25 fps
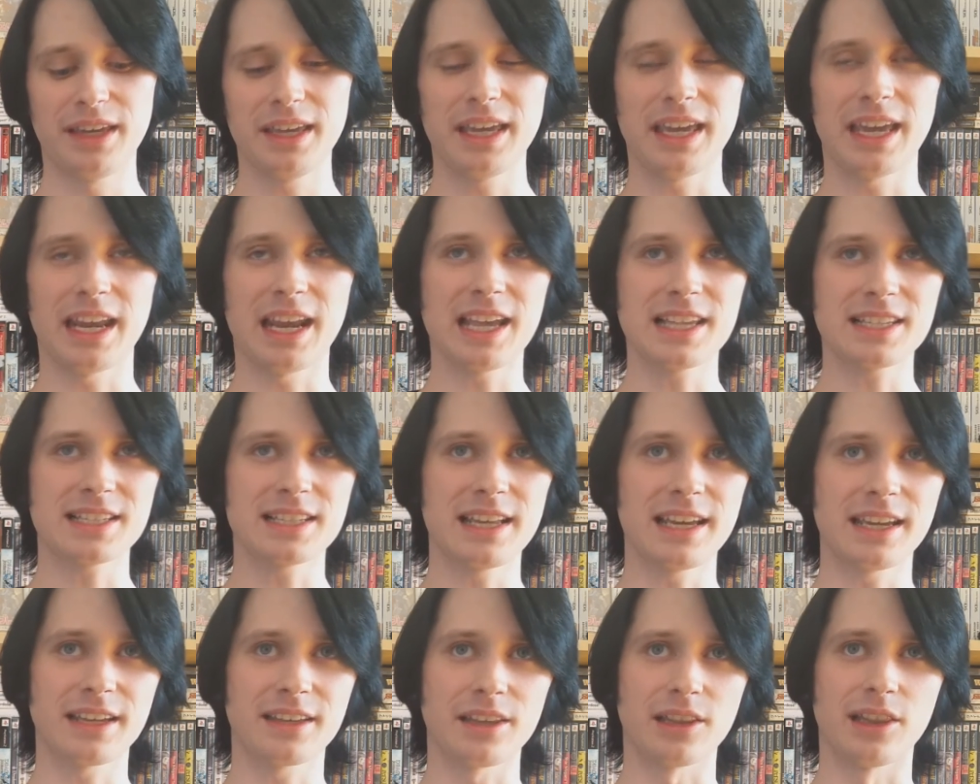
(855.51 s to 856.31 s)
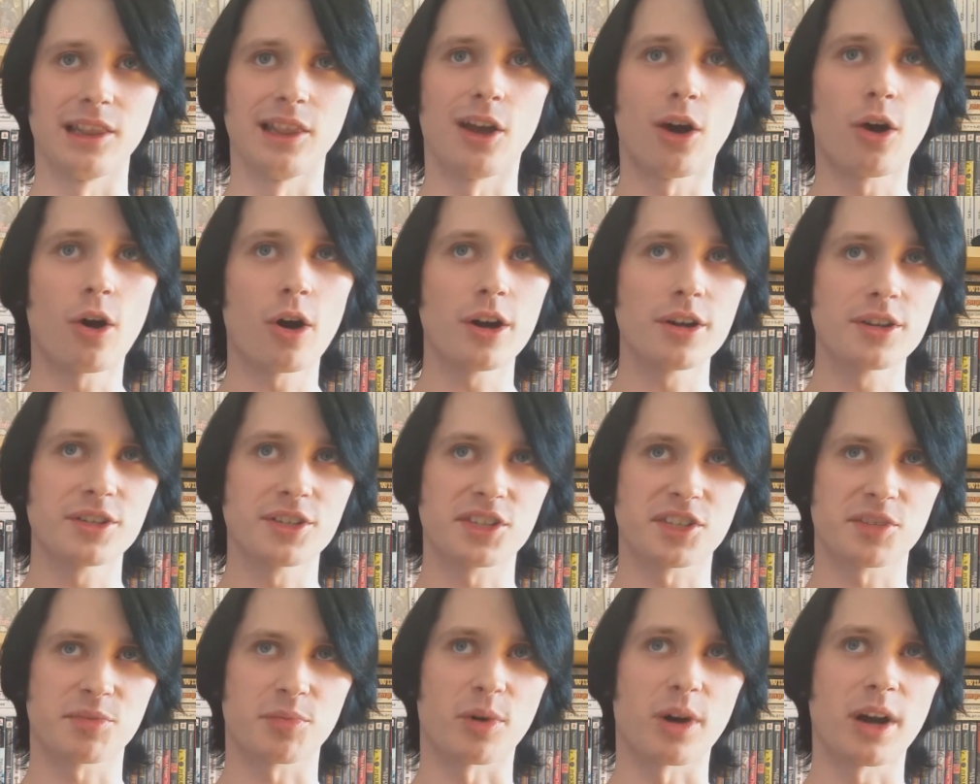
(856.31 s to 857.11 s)
It has like large
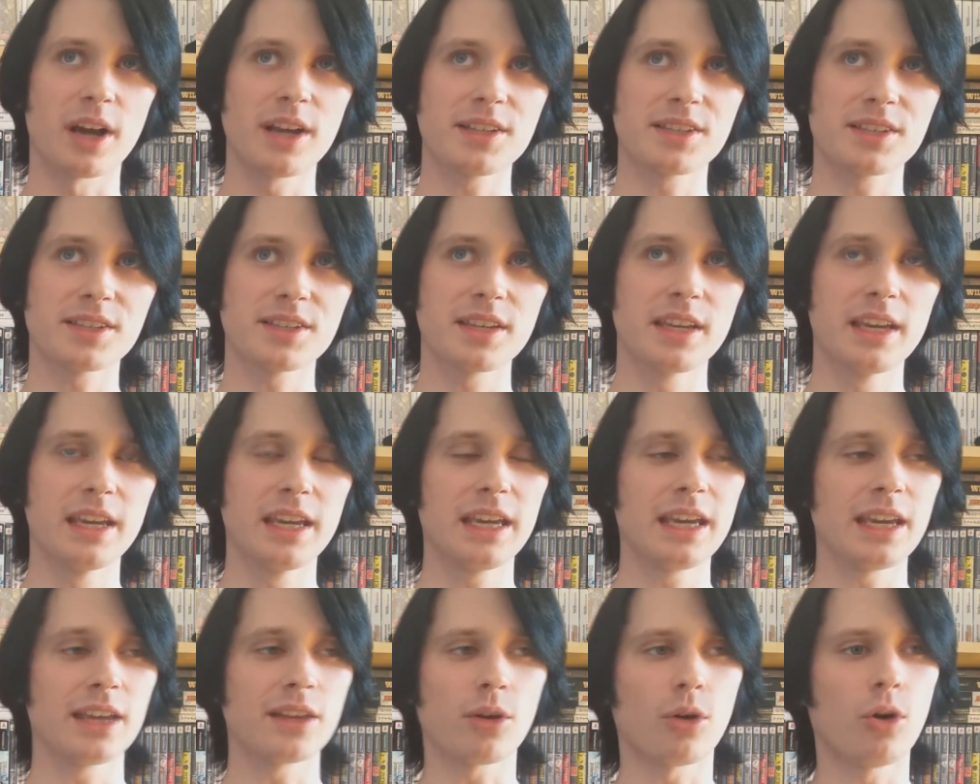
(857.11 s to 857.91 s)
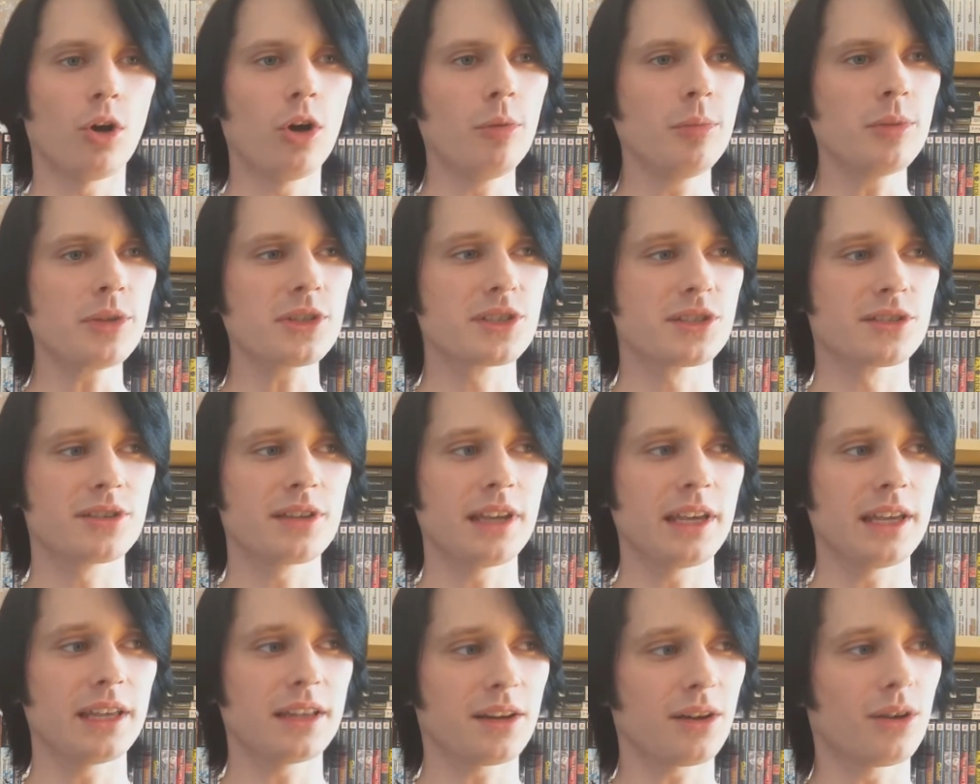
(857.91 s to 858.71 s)
sprites. It
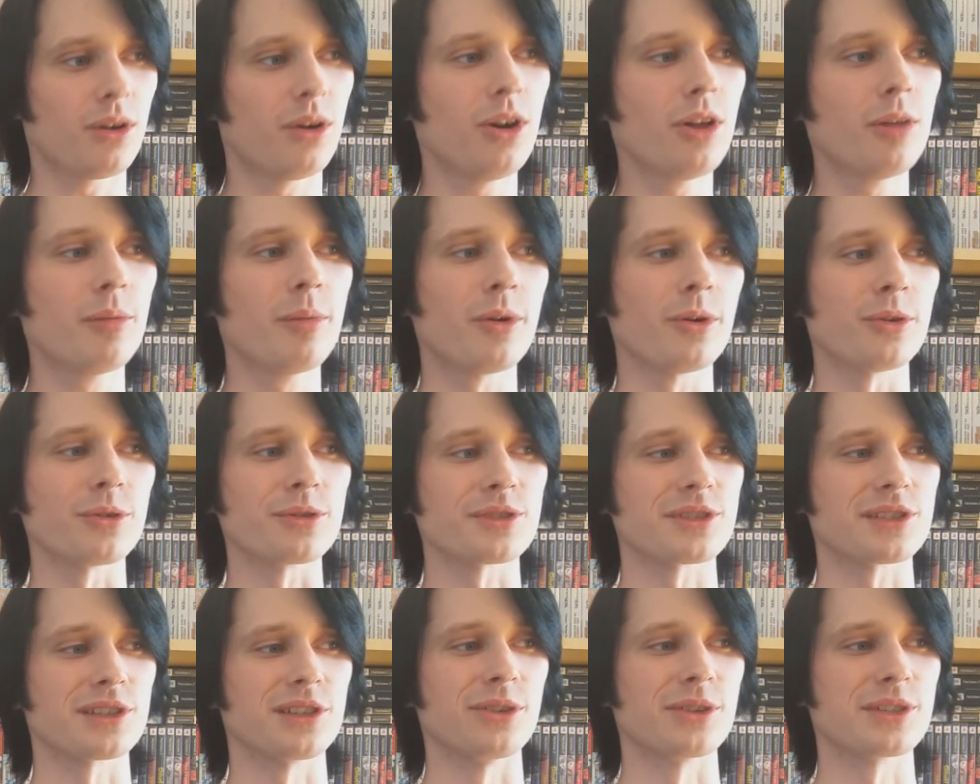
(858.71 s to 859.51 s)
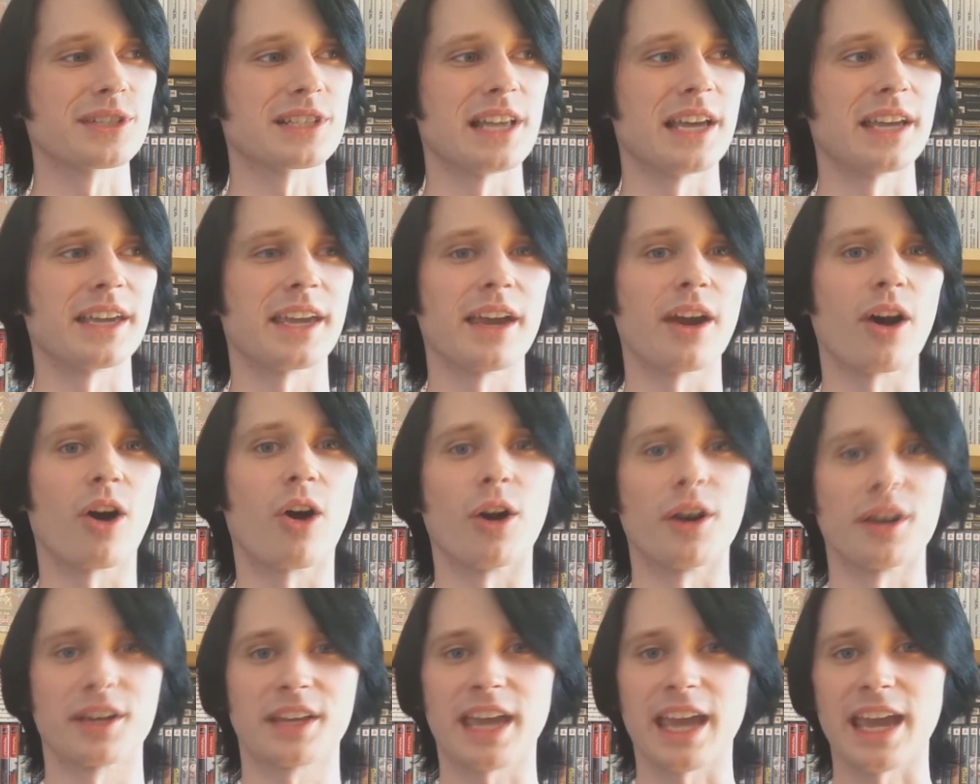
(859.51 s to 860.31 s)
almost looks like an
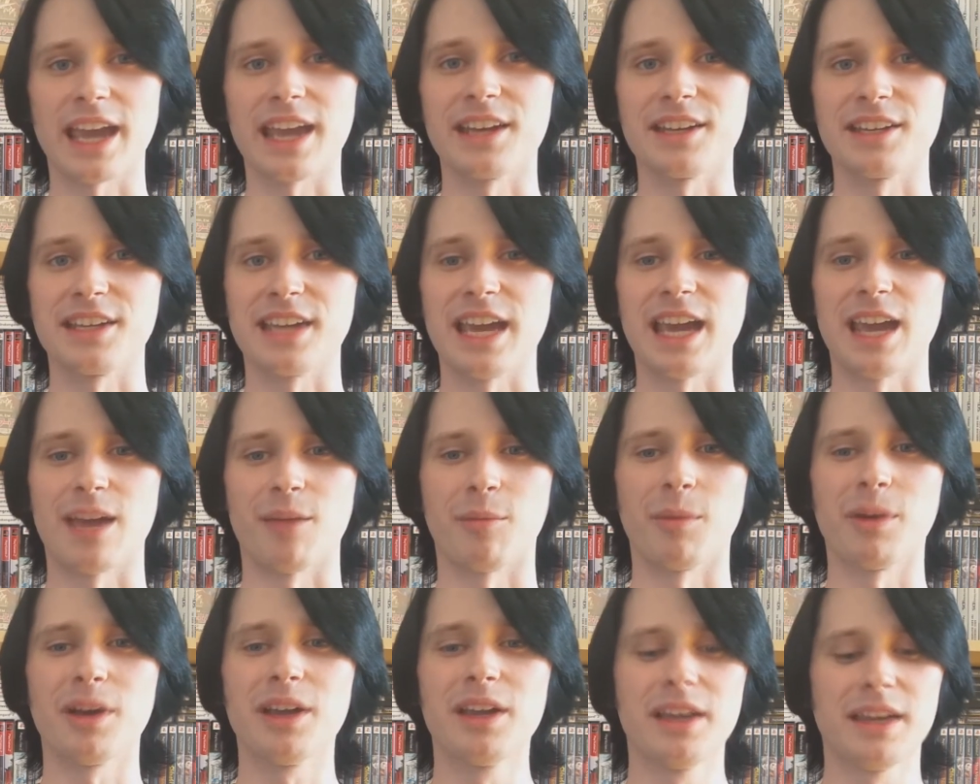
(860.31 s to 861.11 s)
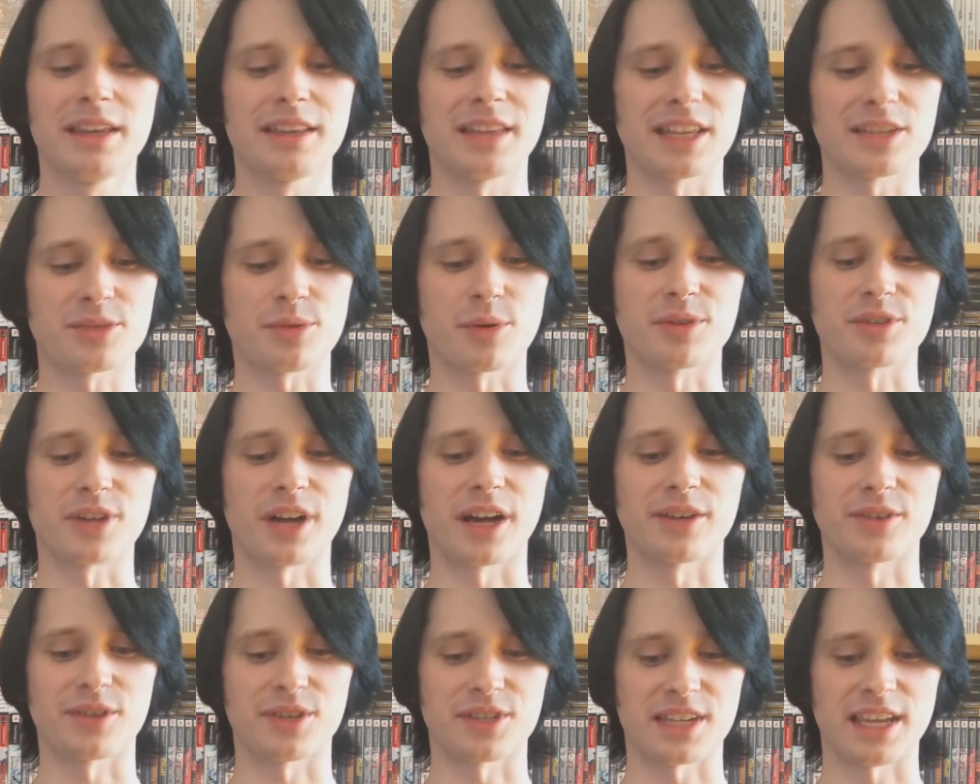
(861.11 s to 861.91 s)
arcade game. That's what I'm
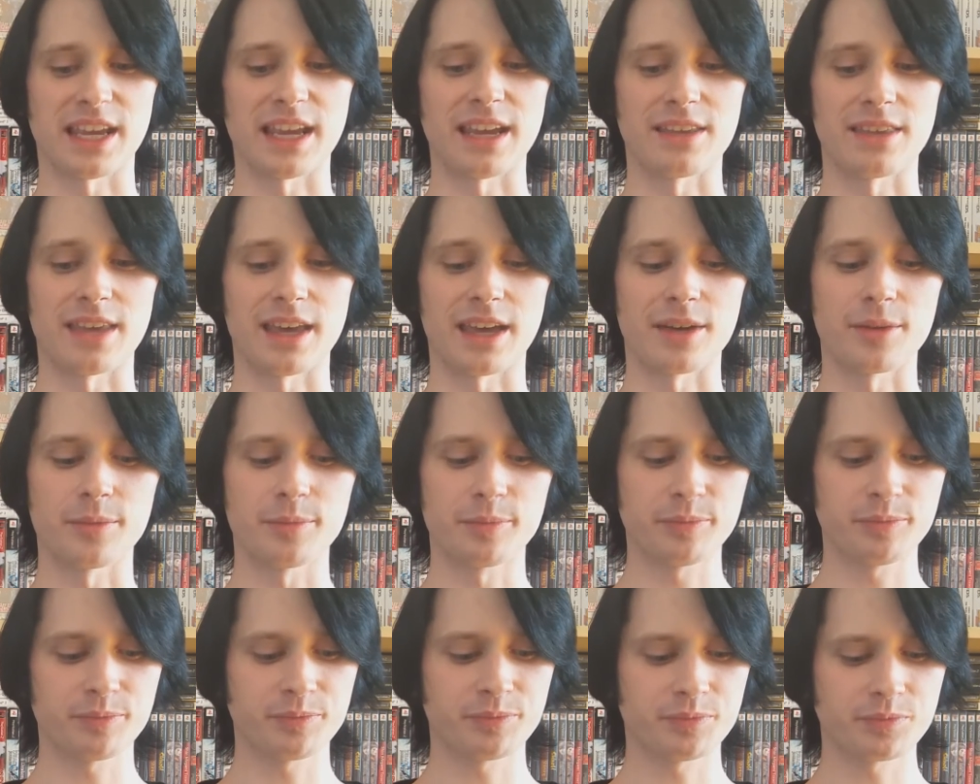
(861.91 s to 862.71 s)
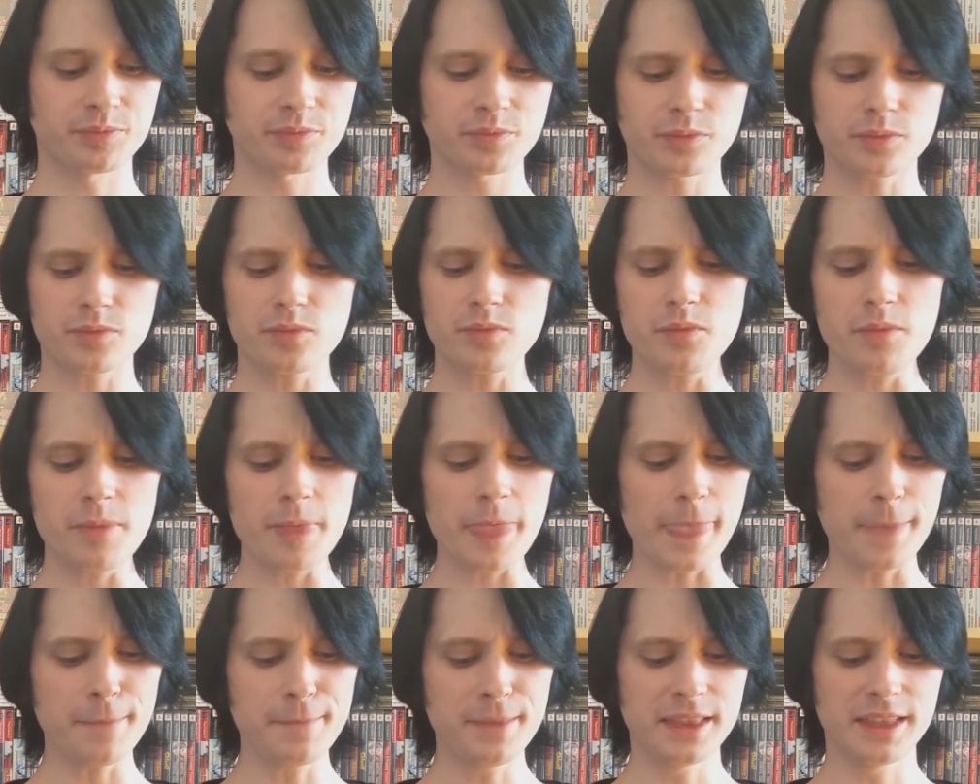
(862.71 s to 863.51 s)
trying to say. That
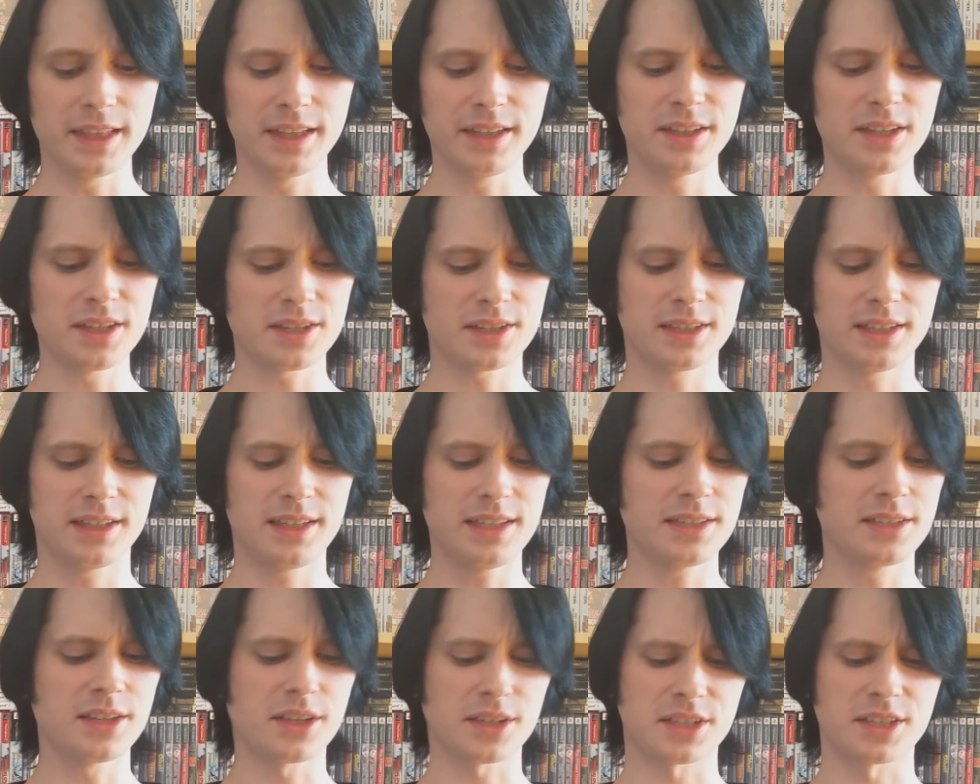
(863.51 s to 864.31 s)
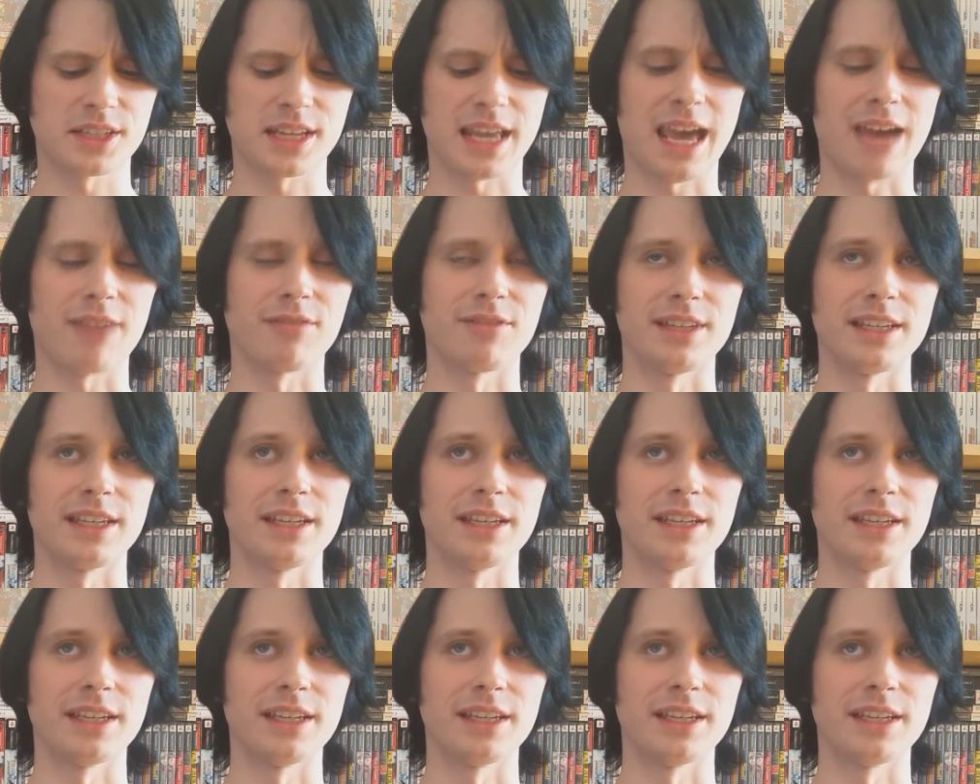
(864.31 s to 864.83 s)
this doesn't have the